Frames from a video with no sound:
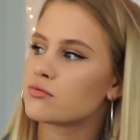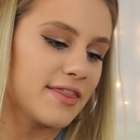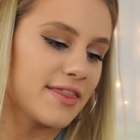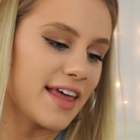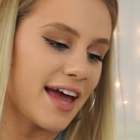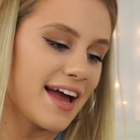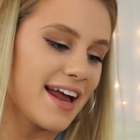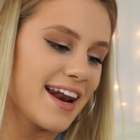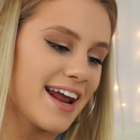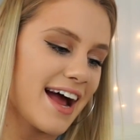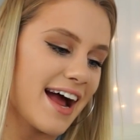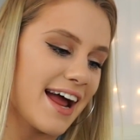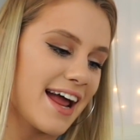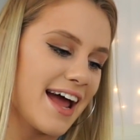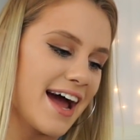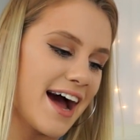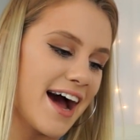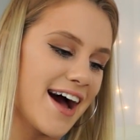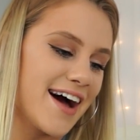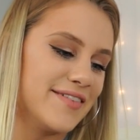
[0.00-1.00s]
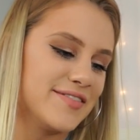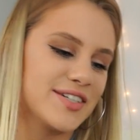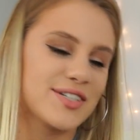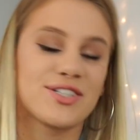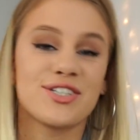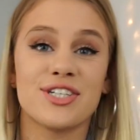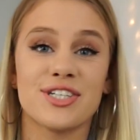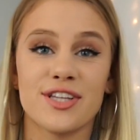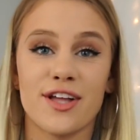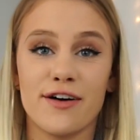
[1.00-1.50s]
Then I have
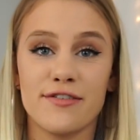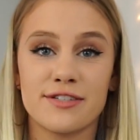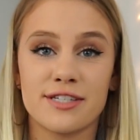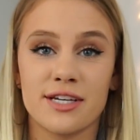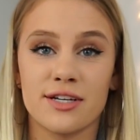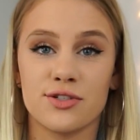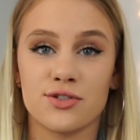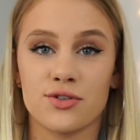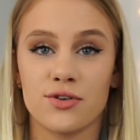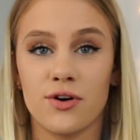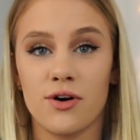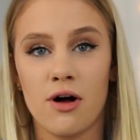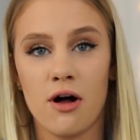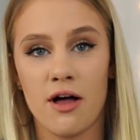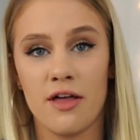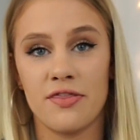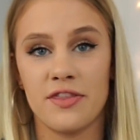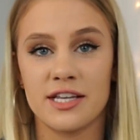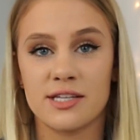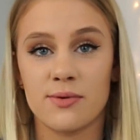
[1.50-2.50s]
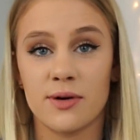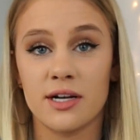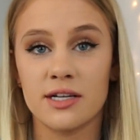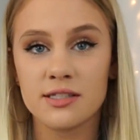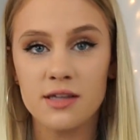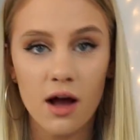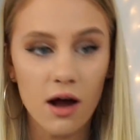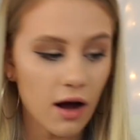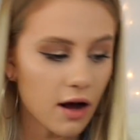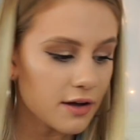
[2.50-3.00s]
She Loves Control, and this one
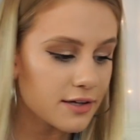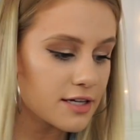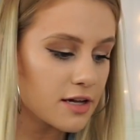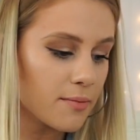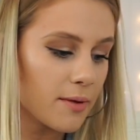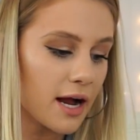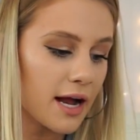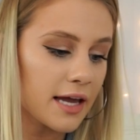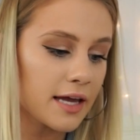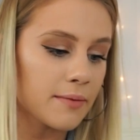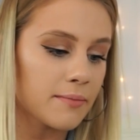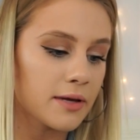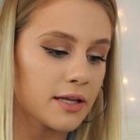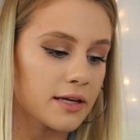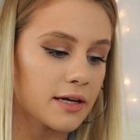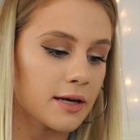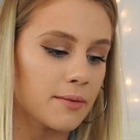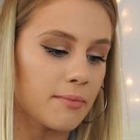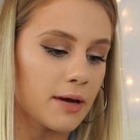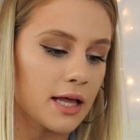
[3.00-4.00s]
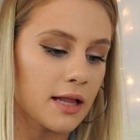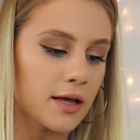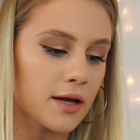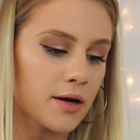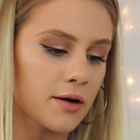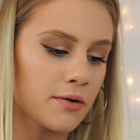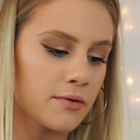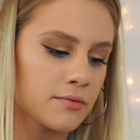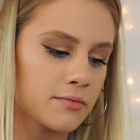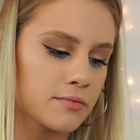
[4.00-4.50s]
is also by Camila
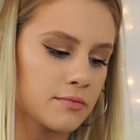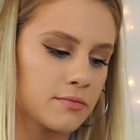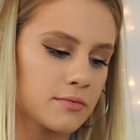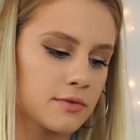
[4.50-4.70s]
Cabello.